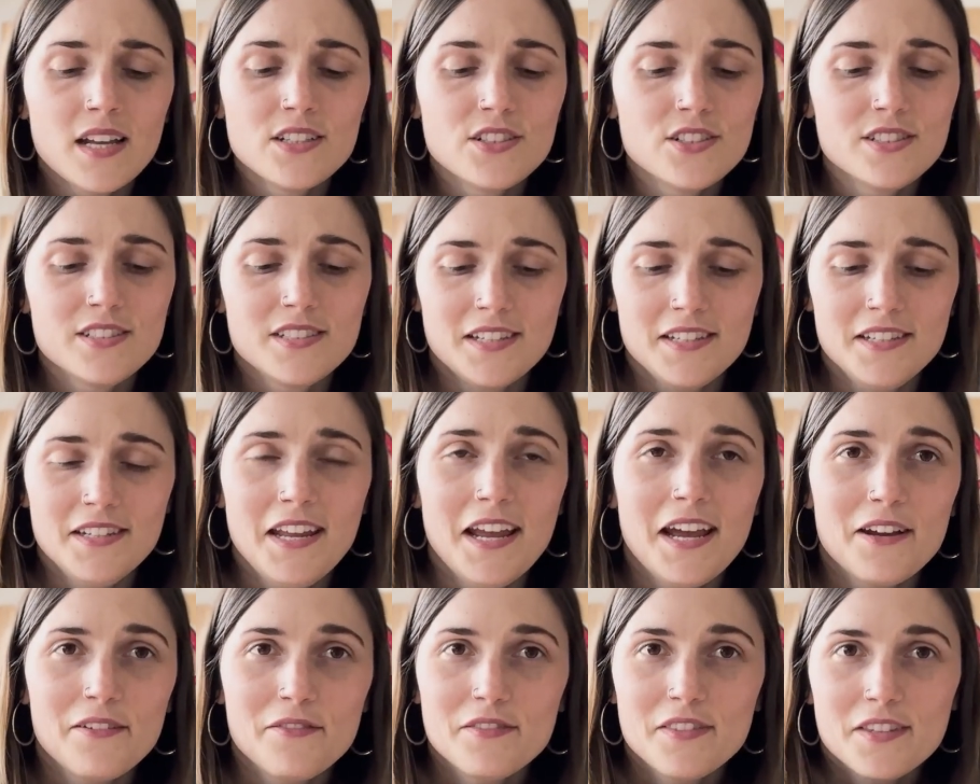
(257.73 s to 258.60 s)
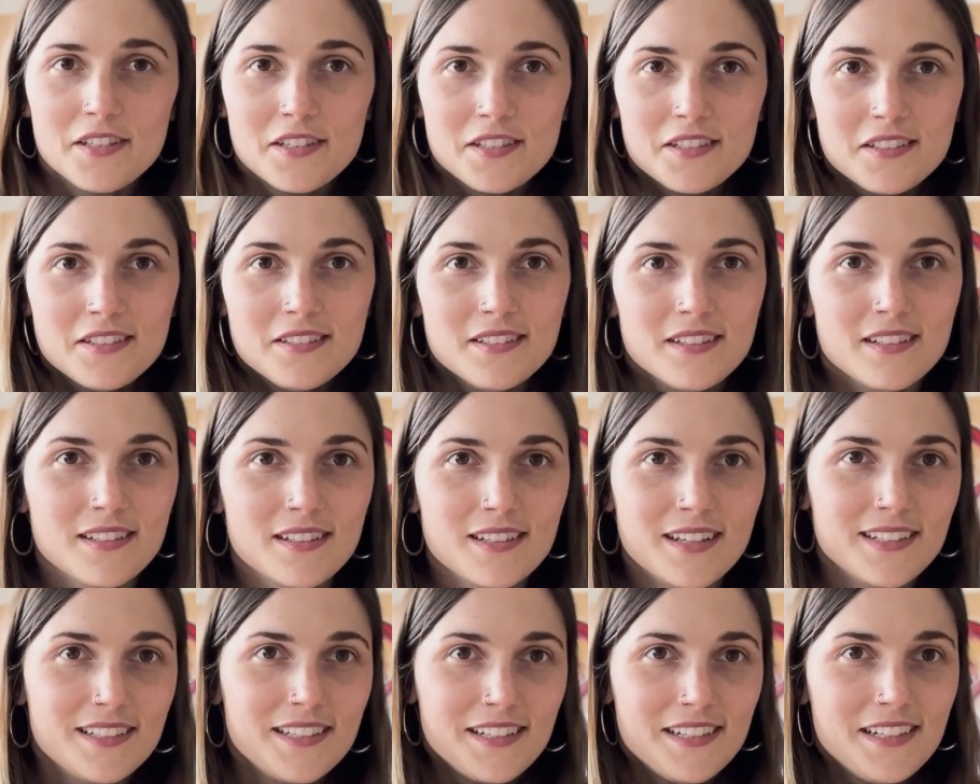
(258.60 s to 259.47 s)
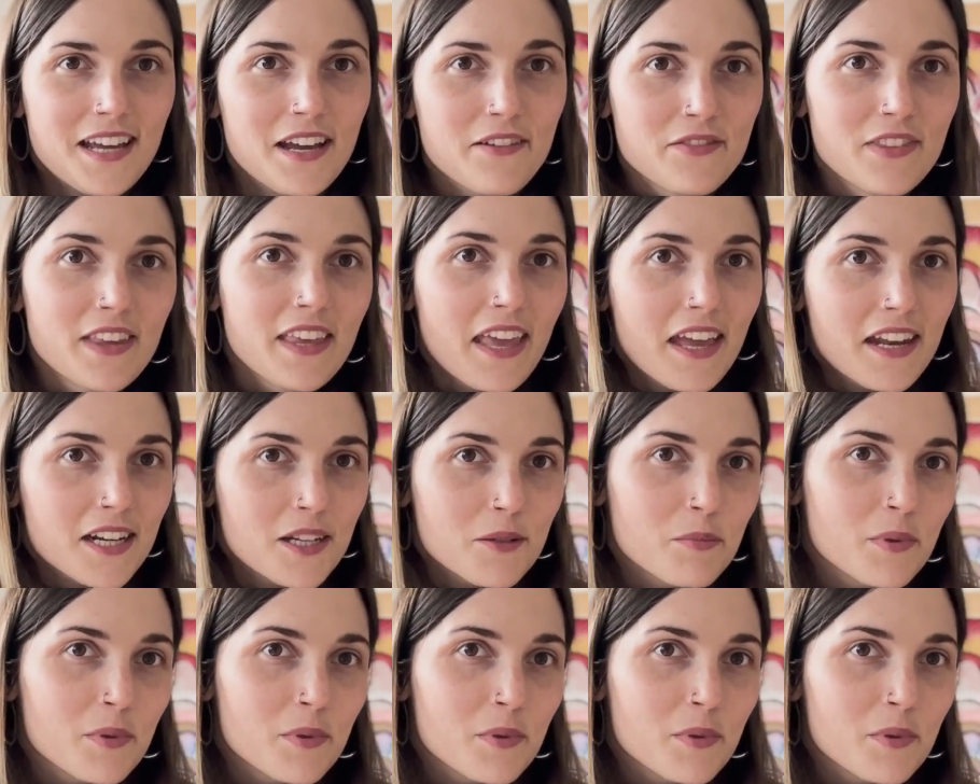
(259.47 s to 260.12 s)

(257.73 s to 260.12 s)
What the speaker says: I just didn't have the get